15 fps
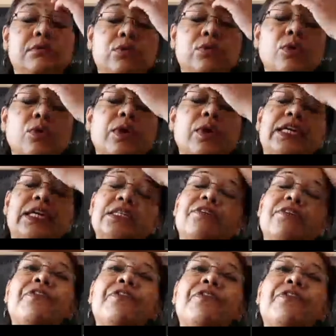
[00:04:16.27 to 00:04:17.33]
though it is
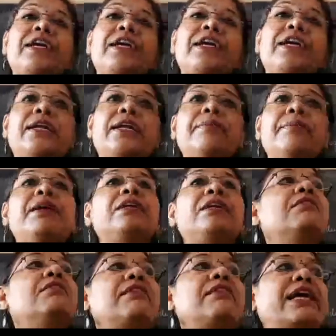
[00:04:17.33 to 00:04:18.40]
a fundamental
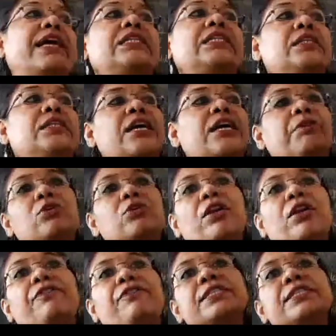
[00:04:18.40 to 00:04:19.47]
right,
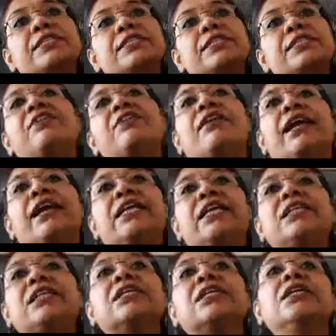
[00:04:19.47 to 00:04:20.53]
that means all of us
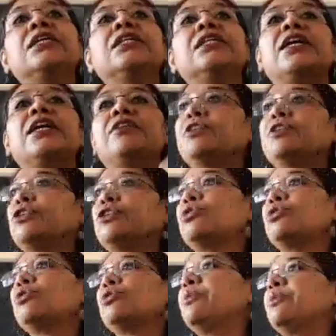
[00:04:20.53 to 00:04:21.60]
have the right
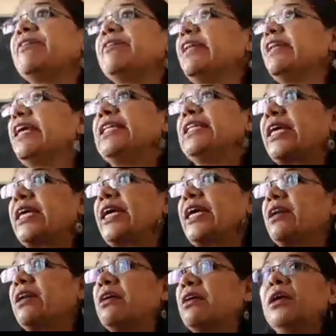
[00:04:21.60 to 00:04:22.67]
that we should be given
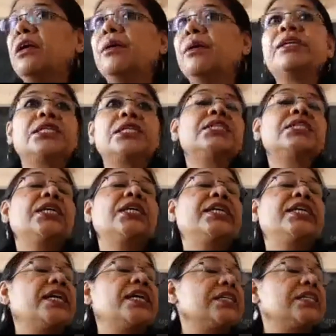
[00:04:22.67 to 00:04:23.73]
healthcare.
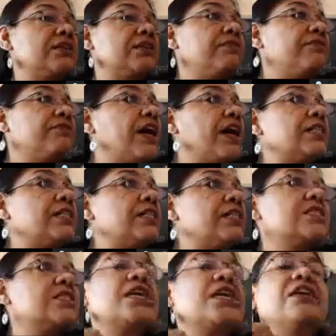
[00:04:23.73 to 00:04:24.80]
But since India is a
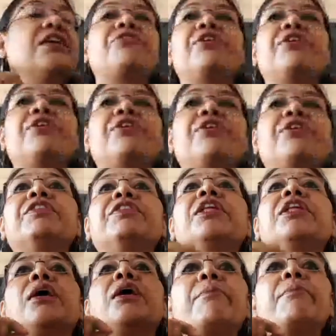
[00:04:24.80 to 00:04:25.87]
vast country with
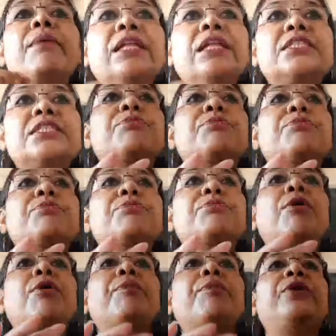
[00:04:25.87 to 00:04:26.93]
immense
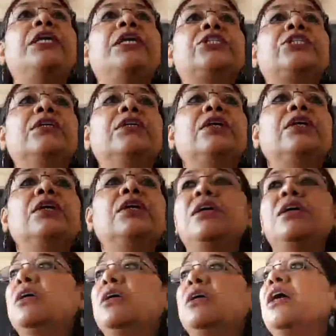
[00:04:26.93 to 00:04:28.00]
population,
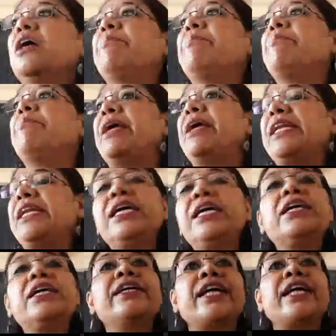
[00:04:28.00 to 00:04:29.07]

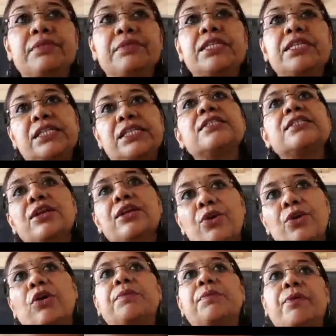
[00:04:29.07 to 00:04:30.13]
many a times it
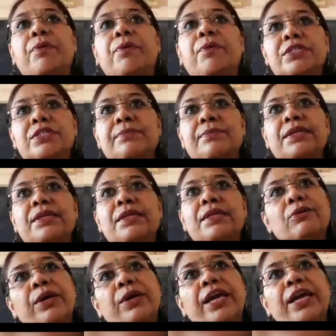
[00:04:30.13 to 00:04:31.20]
is not
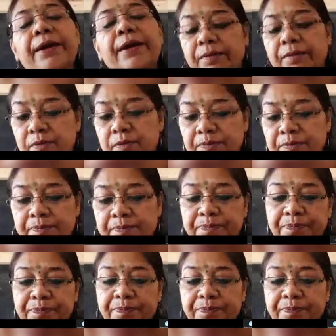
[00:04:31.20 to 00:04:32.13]
possible. Okay?